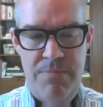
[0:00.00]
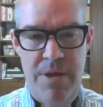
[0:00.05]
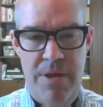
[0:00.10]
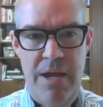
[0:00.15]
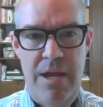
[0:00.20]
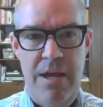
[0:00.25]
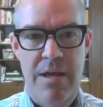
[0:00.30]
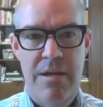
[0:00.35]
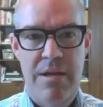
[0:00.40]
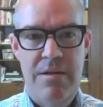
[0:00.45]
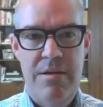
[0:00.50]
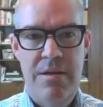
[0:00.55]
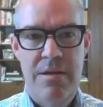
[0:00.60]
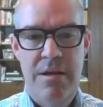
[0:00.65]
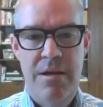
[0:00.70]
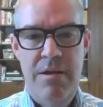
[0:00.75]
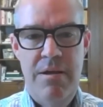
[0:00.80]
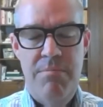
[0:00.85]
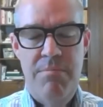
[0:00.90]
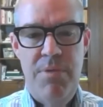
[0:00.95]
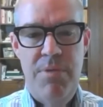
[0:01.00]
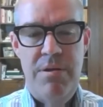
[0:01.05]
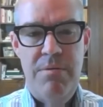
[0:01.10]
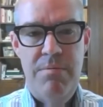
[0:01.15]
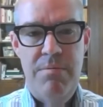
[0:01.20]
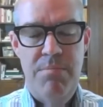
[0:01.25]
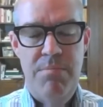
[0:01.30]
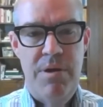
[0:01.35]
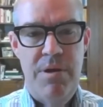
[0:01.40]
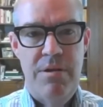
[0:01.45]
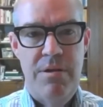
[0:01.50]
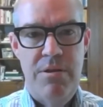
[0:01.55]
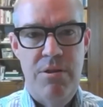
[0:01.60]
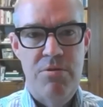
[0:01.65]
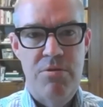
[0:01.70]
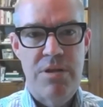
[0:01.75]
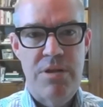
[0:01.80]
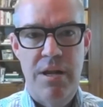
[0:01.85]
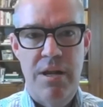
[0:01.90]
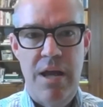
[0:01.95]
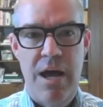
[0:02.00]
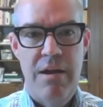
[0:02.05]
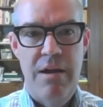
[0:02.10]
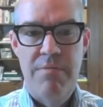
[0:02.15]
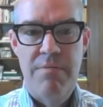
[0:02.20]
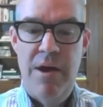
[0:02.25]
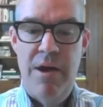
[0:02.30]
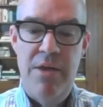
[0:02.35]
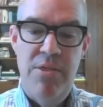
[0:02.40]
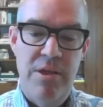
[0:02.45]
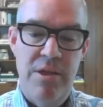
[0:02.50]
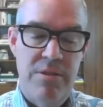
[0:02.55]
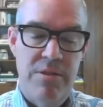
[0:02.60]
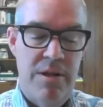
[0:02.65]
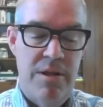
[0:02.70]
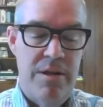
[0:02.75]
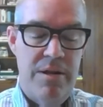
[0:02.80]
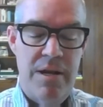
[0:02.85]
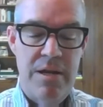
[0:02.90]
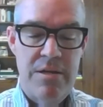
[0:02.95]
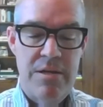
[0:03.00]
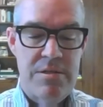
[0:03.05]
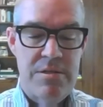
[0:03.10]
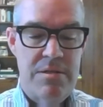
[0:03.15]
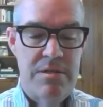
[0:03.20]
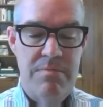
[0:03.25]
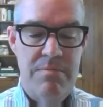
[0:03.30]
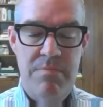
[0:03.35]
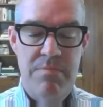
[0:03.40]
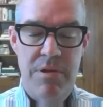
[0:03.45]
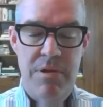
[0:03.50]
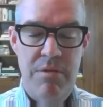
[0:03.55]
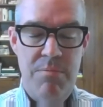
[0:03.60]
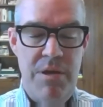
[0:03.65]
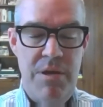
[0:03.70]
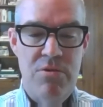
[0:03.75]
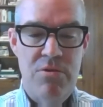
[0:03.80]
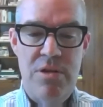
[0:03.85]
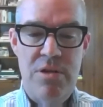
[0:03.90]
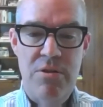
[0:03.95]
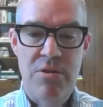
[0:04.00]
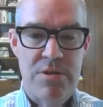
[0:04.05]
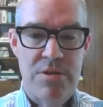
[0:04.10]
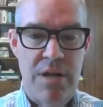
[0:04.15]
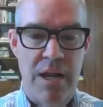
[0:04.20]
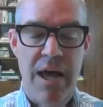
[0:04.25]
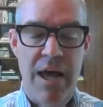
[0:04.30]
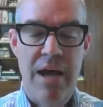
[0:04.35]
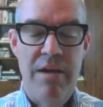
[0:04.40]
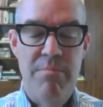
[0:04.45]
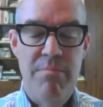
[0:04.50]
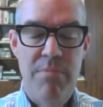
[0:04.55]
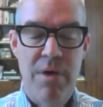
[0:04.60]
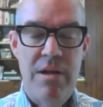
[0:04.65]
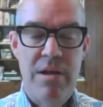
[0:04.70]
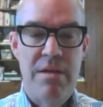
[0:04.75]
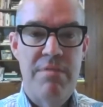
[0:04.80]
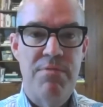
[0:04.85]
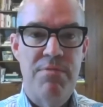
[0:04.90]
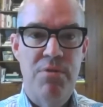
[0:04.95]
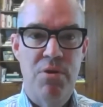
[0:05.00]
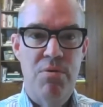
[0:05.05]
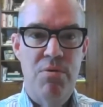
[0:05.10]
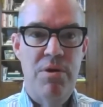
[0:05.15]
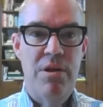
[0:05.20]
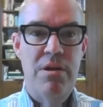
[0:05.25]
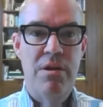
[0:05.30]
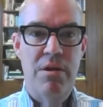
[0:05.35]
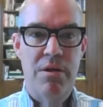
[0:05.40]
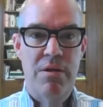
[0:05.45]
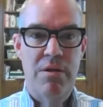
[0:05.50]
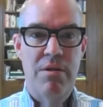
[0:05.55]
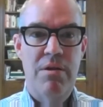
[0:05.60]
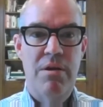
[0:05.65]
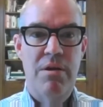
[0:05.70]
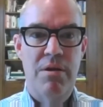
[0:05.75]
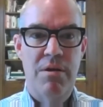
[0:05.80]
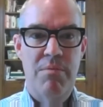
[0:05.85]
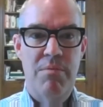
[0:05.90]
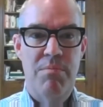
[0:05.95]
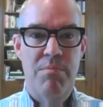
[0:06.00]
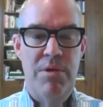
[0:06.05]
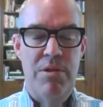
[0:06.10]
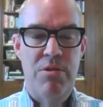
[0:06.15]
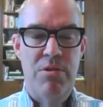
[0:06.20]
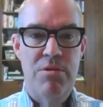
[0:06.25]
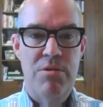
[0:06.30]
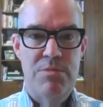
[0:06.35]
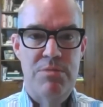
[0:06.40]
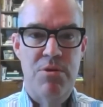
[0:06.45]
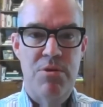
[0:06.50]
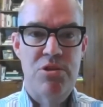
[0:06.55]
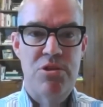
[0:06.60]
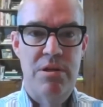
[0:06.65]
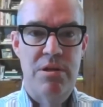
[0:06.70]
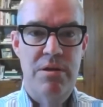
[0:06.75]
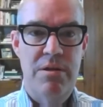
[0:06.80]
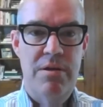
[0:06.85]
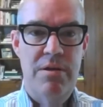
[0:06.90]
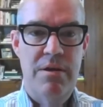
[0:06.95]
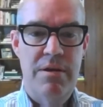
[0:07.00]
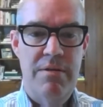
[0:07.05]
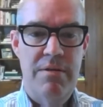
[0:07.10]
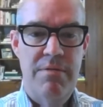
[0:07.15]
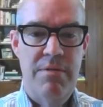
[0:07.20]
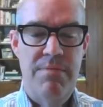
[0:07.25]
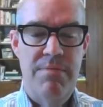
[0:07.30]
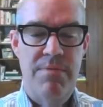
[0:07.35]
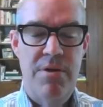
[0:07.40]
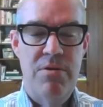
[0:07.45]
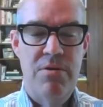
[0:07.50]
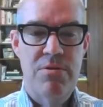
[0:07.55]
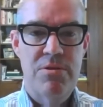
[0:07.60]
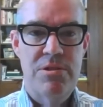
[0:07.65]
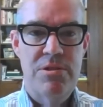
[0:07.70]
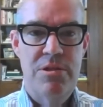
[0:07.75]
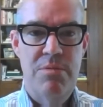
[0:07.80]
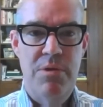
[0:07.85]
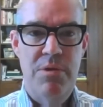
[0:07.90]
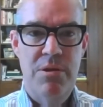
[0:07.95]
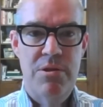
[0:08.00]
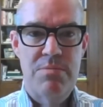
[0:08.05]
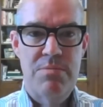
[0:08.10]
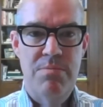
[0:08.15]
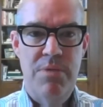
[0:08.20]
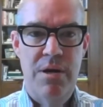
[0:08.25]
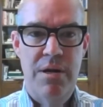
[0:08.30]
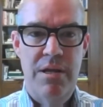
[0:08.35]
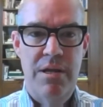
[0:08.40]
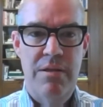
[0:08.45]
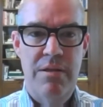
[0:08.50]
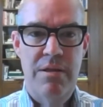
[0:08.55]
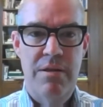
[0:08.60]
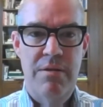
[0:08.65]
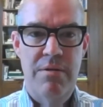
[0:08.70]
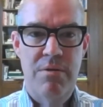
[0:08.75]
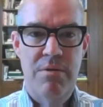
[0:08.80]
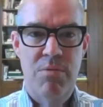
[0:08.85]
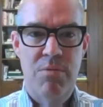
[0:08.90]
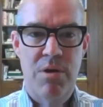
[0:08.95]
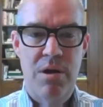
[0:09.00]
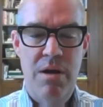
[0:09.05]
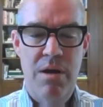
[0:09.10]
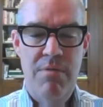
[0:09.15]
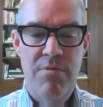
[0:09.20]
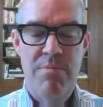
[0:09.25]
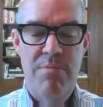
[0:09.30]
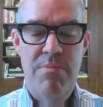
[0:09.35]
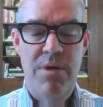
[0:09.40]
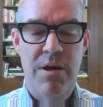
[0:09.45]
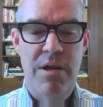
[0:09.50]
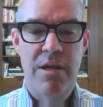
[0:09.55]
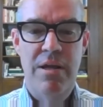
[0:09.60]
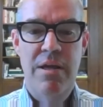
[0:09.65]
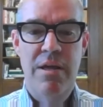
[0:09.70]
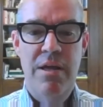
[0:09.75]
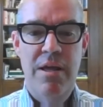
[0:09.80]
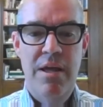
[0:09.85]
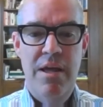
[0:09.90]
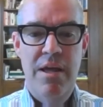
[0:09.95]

And but there's a lot of, I think the next, it'll be interesting, there's a lot of money flowing, especially the federal stimulus money and the recovery money,